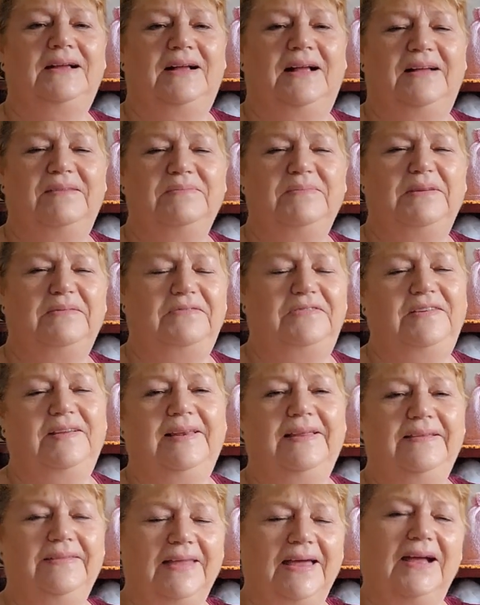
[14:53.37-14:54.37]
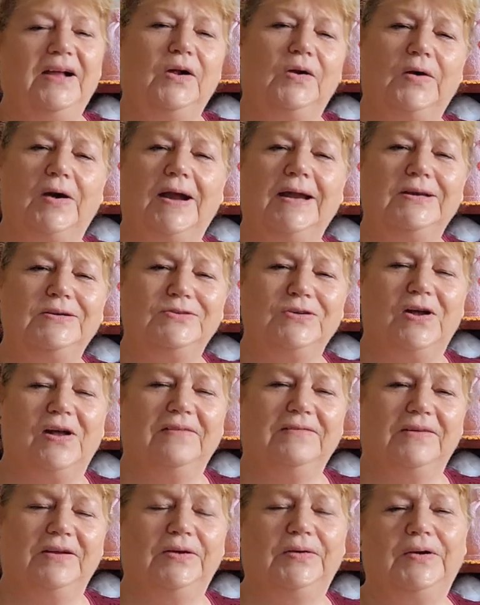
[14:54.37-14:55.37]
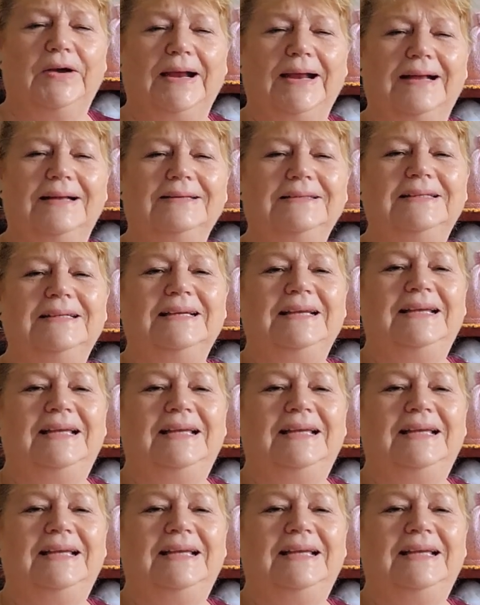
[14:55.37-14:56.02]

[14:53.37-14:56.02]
I hadn't been feeling that great driving around.